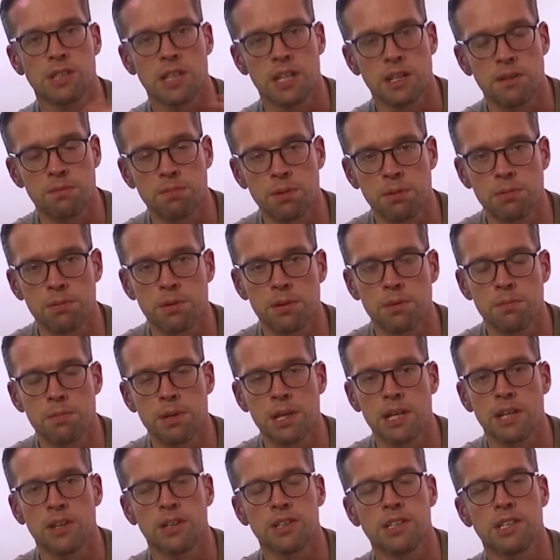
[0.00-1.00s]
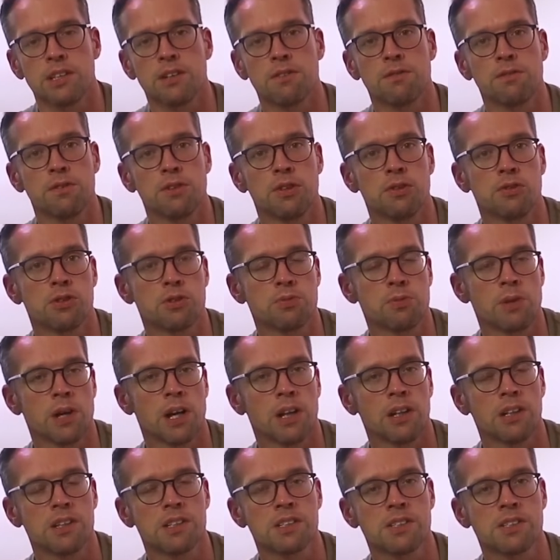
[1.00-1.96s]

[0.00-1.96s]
then it'll probably be ideal for you as well.